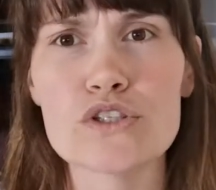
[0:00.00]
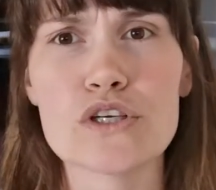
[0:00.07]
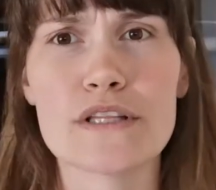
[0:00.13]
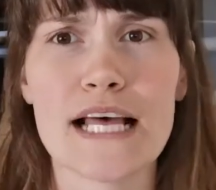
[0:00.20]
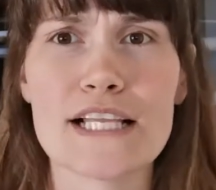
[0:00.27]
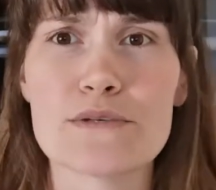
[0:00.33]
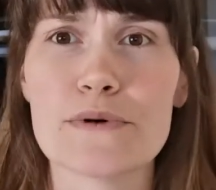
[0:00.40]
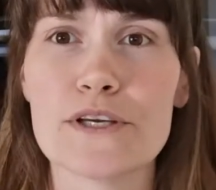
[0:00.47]

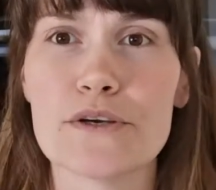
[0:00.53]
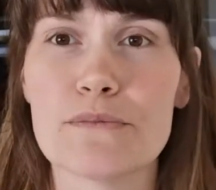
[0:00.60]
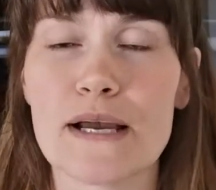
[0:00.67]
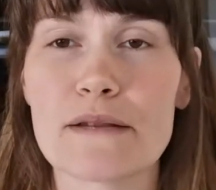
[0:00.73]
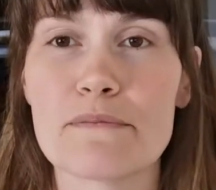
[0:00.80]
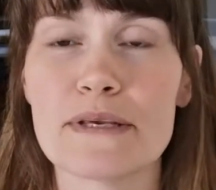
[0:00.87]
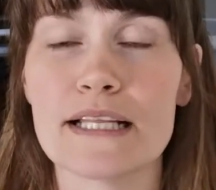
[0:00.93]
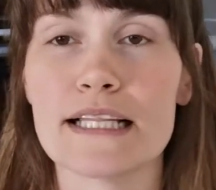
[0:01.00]
So that's why you
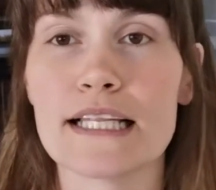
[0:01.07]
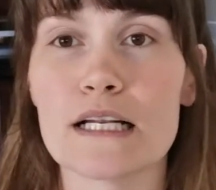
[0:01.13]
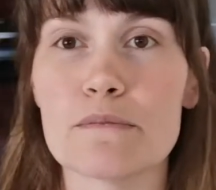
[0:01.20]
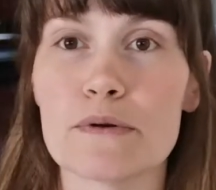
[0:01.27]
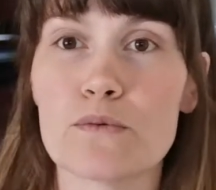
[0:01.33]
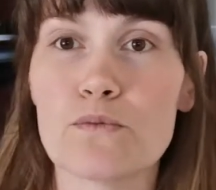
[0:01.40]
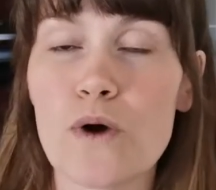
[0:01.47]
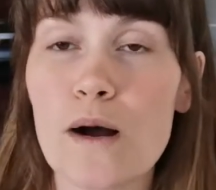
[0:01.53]
might be a
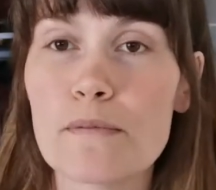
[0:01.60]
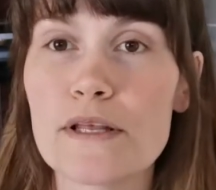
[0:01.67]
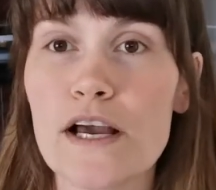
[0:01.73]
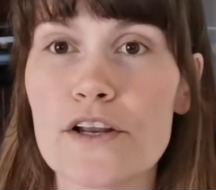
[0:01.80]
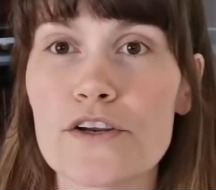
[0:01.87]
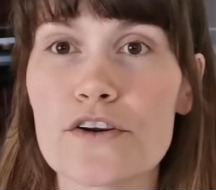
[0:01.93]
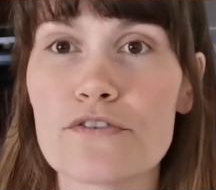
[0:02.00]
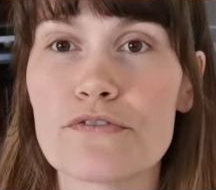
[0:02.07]
little bit
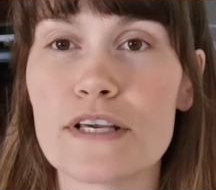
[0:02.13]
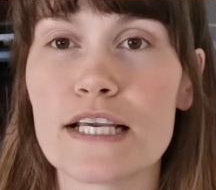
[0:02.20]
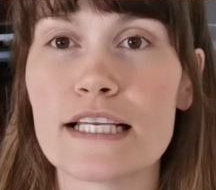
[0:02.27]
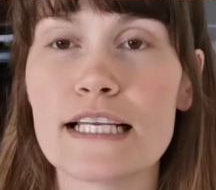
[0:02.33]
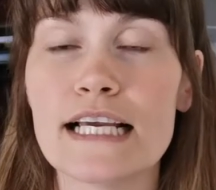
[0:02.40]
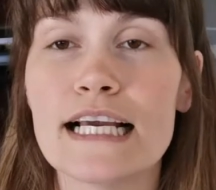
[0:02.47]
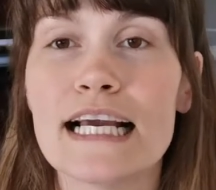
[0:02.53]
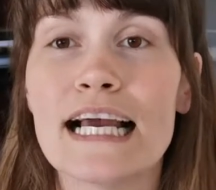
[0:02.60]
wobbly on your
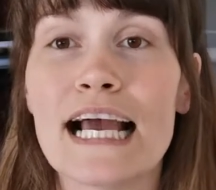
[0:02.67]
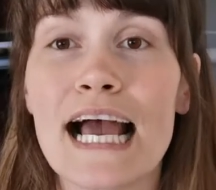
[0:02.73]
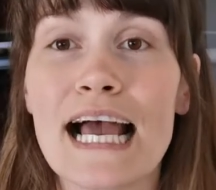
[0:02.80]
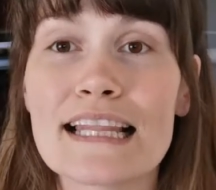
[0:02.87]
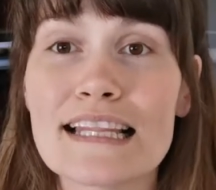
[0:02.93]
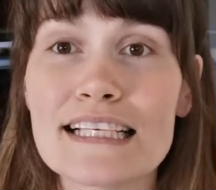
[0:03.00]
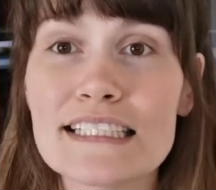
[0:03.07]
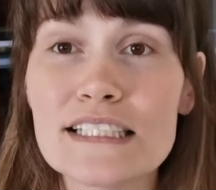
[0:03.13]
feet.
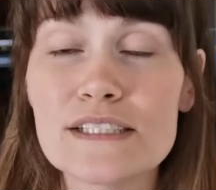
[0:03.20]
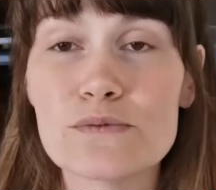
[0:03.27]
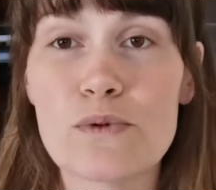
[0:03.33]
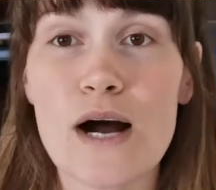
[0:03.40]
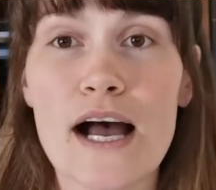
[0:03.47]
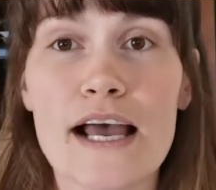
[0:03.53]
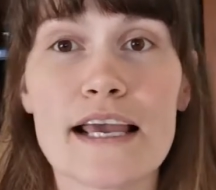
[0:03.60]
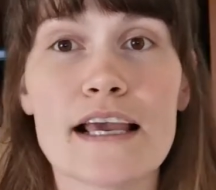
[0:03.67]
And this is
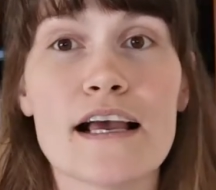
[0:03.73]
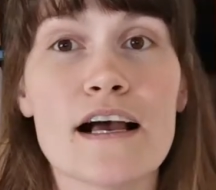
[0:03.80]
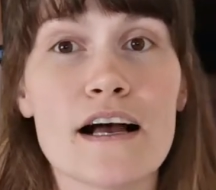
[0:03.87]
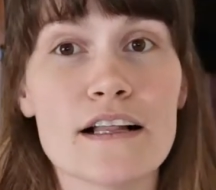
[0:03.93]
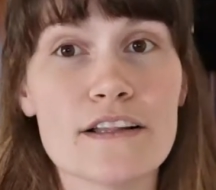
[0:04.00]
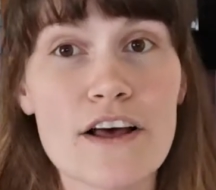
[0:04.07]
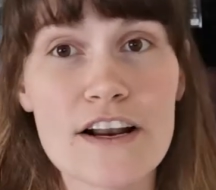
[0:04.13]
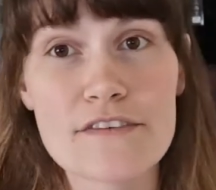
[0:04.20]
why
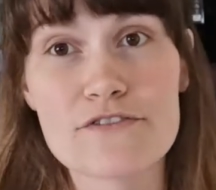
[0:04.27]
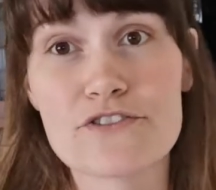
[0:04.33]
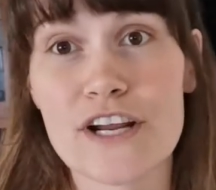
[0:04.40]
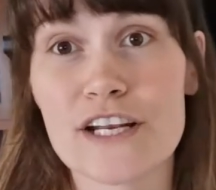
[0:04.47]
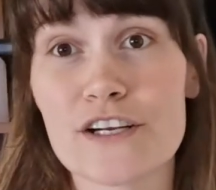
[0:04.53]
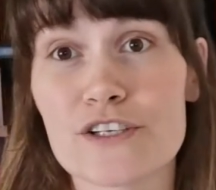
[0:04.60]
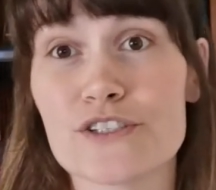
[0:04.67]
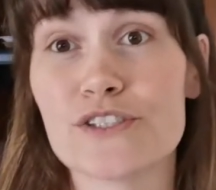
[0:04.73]
a lot of
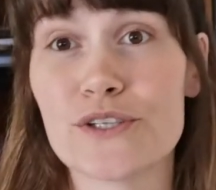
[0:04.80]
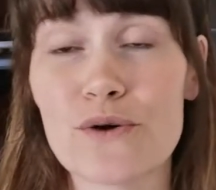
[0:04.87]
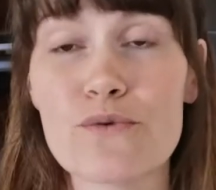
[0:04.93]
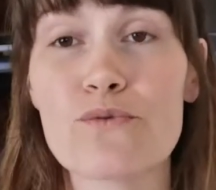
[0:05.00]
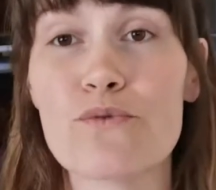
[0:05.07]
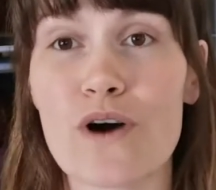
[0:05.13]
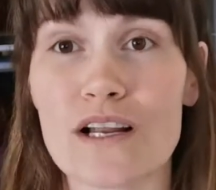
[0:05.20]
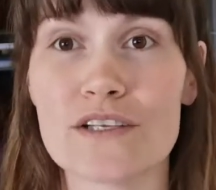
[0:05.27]
trainers
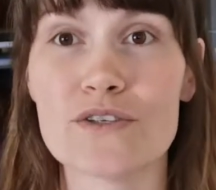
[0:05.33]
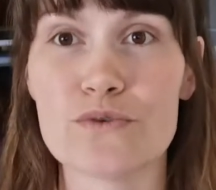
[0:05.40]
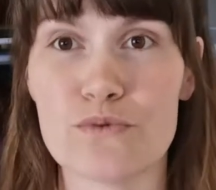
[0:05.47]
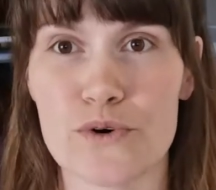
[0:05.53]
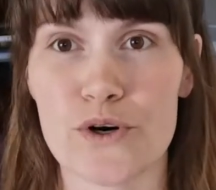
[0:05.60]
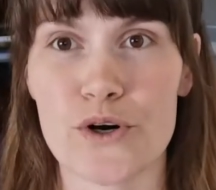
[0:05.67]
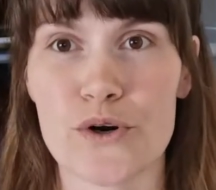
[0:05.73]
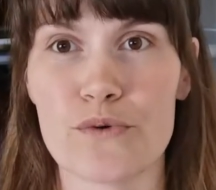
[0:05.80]
don't want to
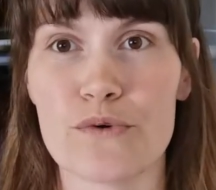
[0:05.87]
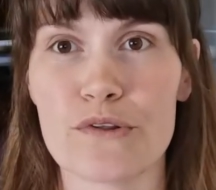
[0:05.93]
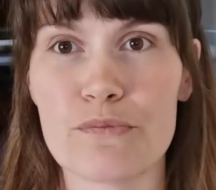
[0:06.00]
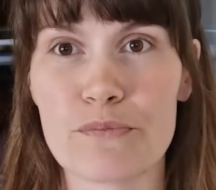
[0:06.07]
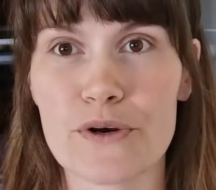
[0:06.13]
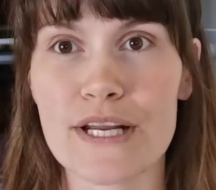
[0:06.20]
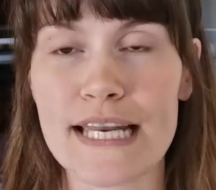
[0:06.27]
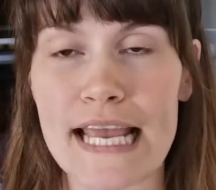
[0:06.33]
work
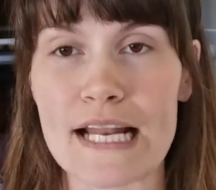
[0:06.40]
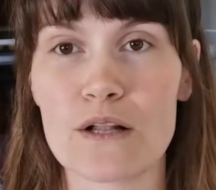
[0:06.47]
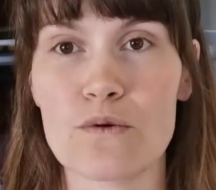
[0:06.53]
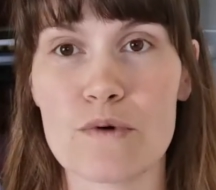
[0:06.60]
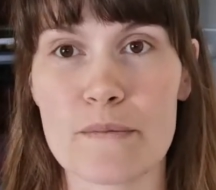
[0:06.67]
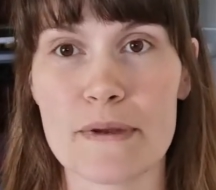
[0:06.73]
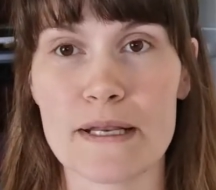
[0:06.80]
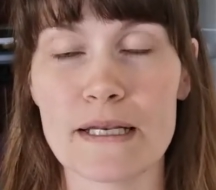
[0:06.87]
with
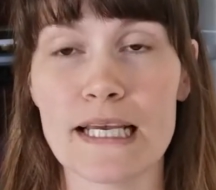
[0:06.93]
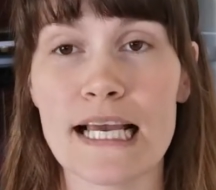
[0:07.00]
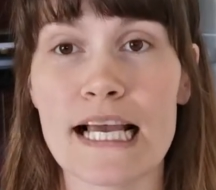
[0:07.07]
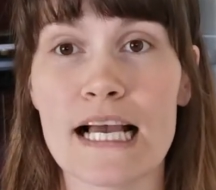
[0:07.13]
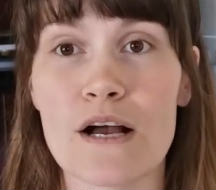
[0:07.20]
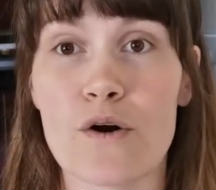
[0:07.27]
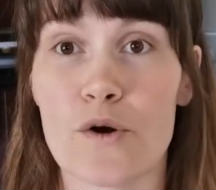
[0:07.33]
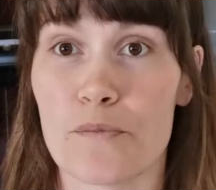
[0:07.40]
prenatal women
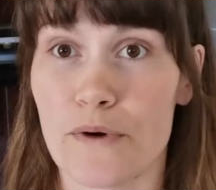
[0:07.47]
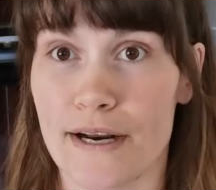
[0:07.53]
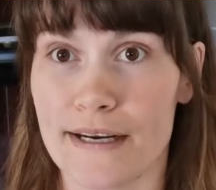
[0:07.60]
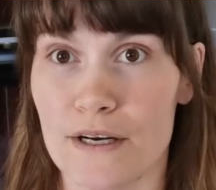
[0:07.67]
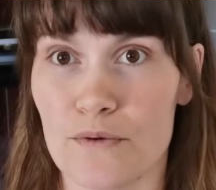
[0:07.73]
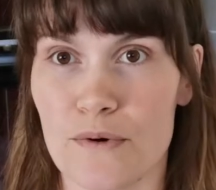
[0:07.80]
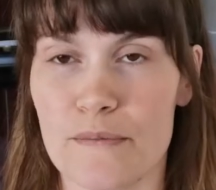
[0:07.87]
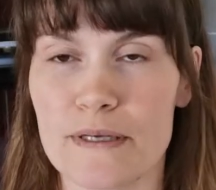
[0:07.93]
or
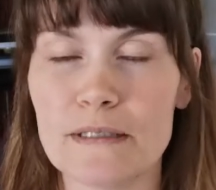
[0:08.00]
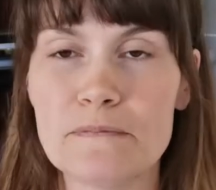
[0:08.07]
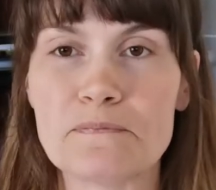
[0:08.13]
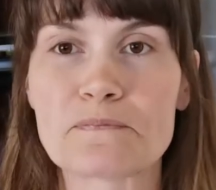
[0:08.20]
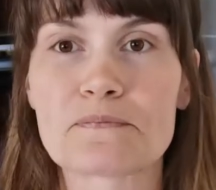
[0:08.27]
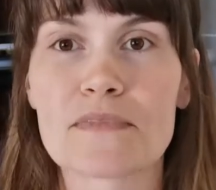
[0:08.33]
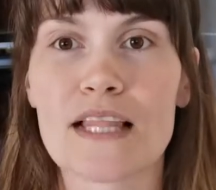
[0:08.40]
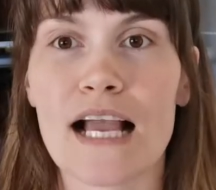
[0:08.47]
pregnant
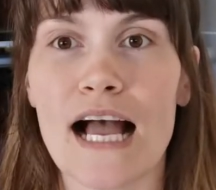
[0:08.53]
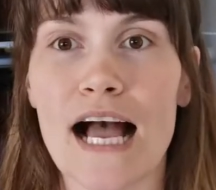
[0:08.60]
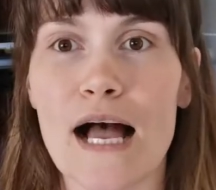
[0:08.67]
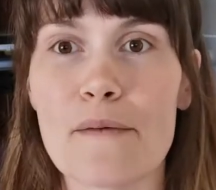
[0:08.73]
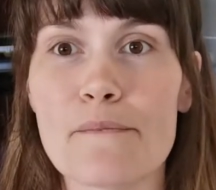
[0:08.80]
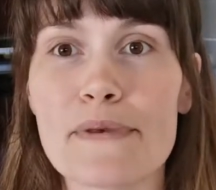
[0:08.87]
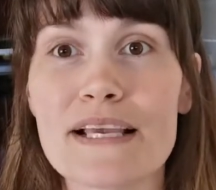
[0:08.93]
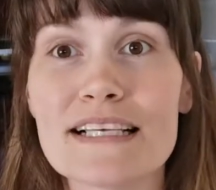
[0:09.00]
women,
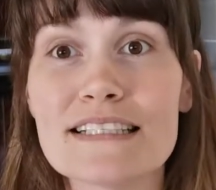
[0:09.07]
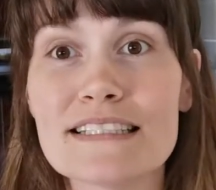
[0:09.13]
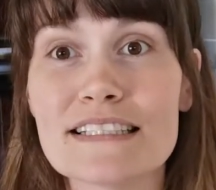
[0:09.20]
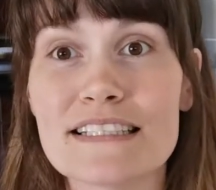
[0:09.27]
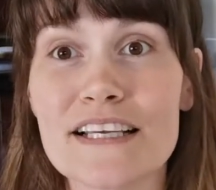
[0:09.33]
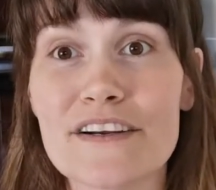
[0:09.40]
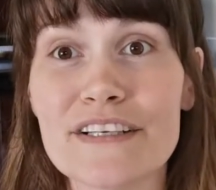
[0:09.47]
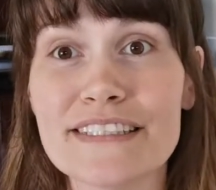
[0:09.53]

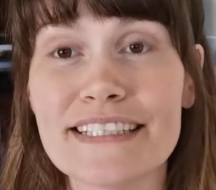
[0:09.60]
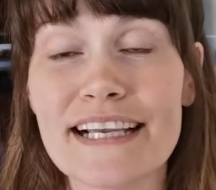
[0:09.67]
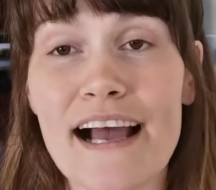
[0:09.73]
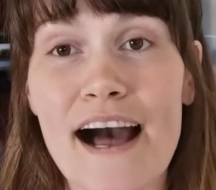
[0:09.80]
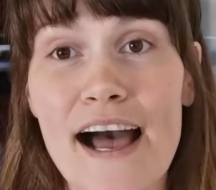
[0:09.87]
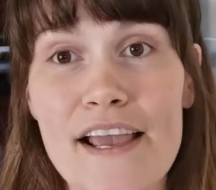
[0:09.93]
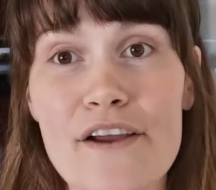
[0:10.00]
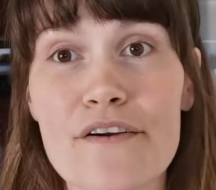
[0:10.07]
because there is a
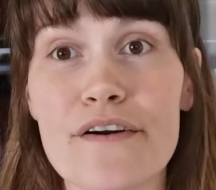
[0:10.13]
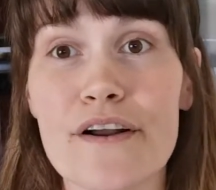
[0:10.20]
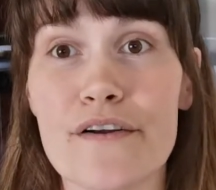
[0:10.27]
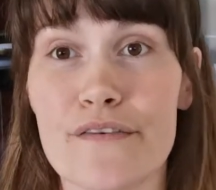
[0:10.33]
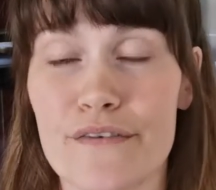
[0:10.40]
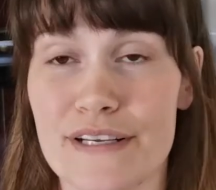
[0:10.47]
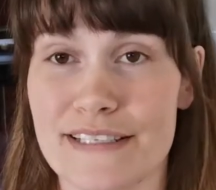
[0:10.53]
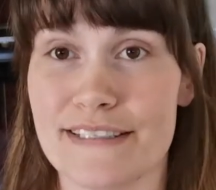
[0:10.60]

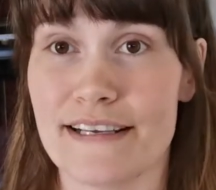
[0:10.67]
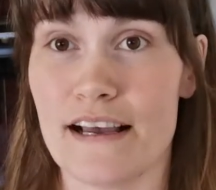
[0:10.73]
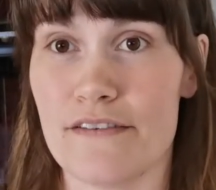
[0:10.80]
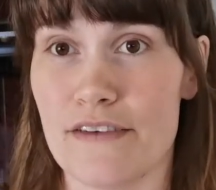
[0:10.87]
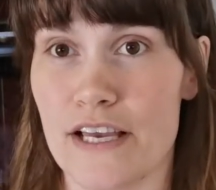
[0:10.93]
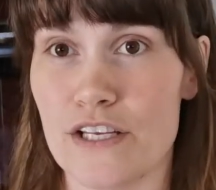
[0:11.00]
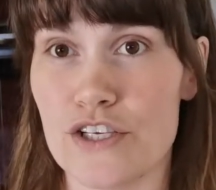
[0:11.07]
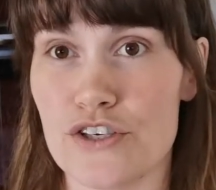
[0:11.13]
higher risk
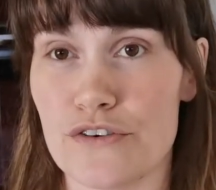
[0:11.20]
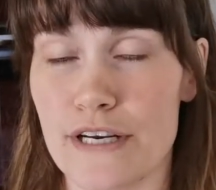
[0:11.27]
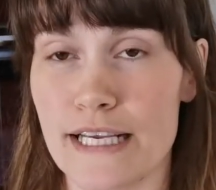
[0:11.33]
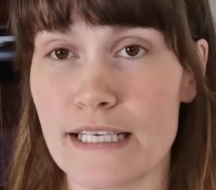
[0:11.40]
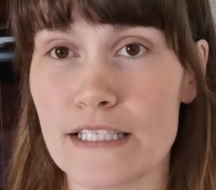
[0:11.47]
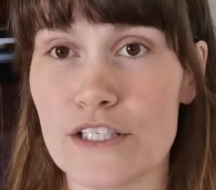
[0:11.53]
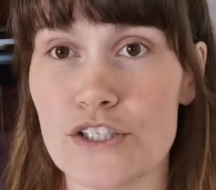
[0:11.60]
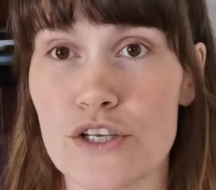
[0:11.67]
of injury.